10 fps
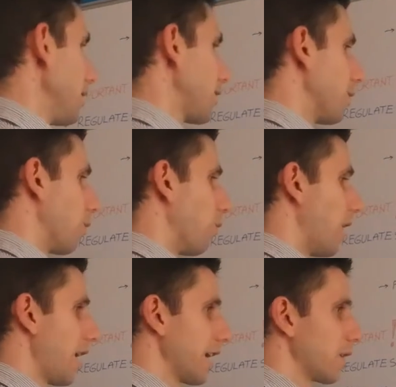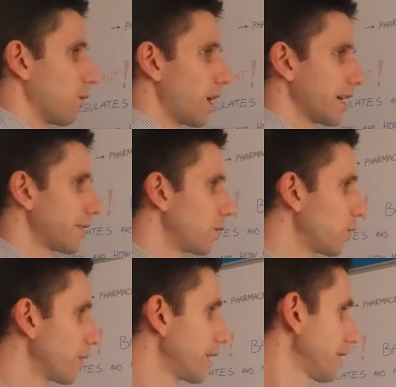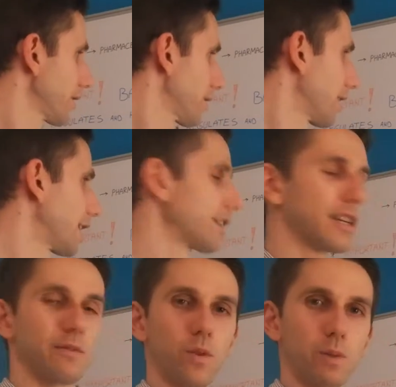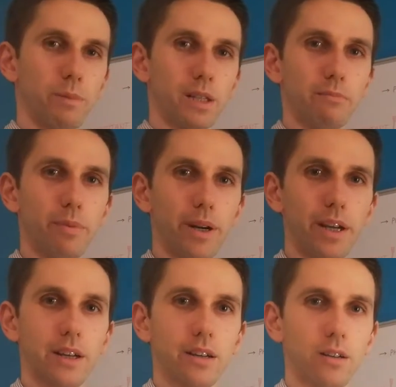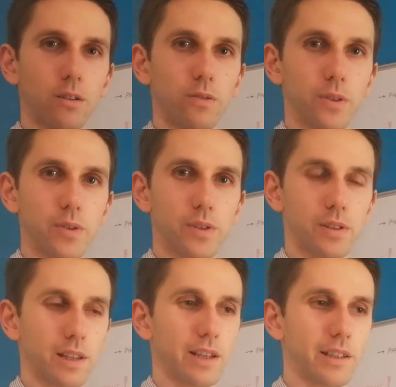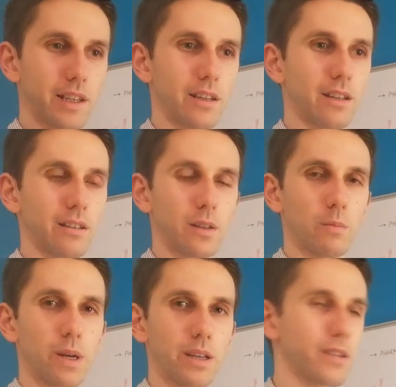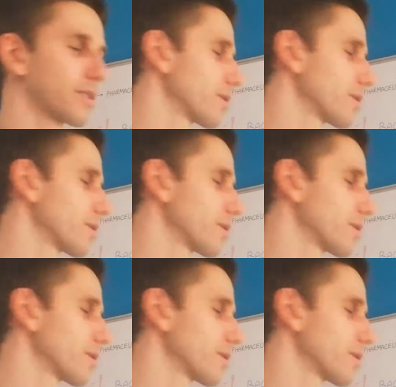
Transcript: so why why two weeks and then one month break of using like taking the baking